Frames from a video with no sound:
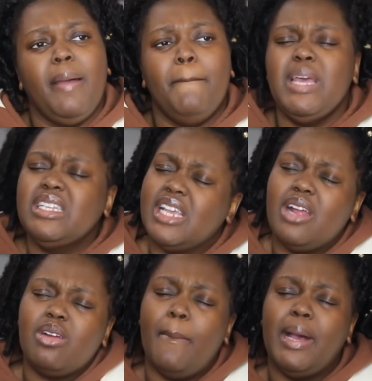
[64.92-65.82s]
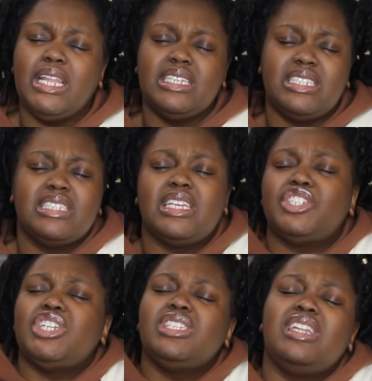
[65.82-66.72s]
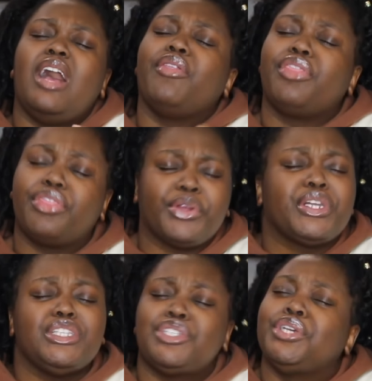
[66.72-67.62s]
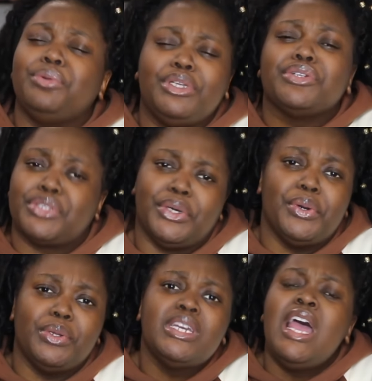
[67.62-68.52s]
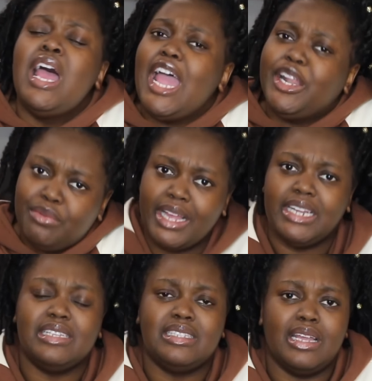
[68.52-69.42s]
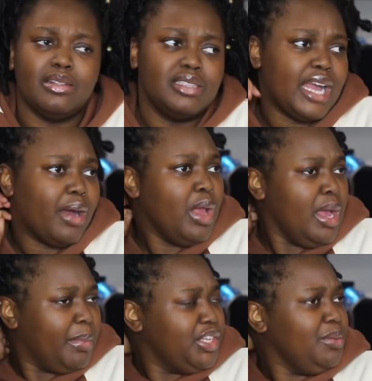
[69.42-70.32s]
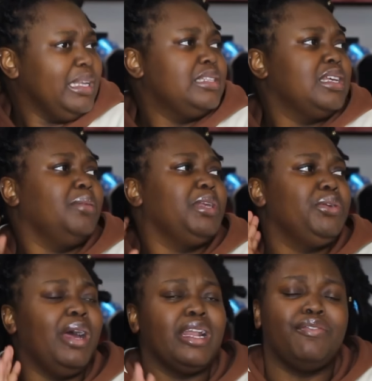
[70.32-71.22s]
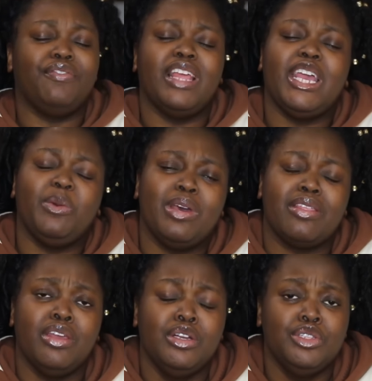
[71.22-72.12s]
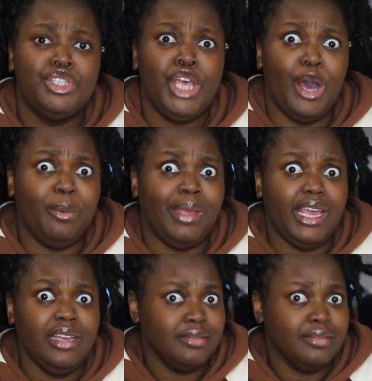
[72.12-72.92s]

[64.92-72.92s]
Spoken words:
Miss Arabella says that she's now 32 years old and ready to settle down. But you mean to tell me you had a fling with Toby,